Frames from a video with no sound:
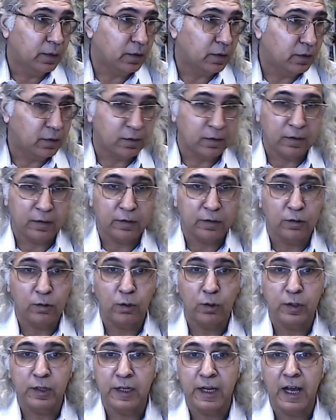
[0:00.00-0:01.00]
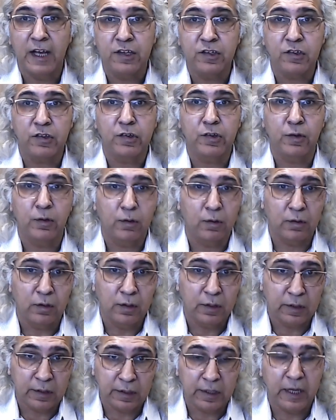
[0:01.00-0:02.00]
national
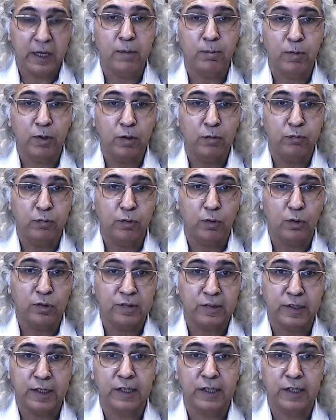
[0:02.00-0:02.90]
labor force.